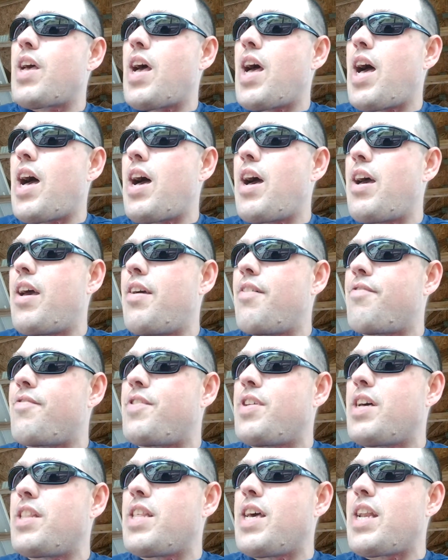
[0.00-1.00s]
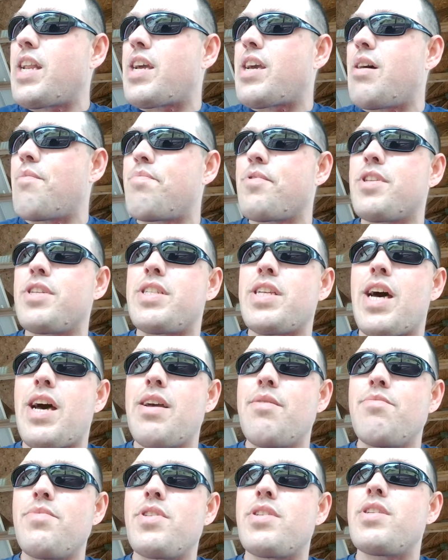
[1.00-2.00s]
I've done that a couple of
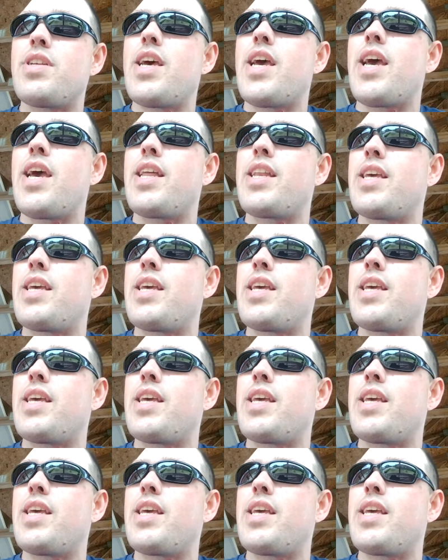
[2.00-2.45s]
times, and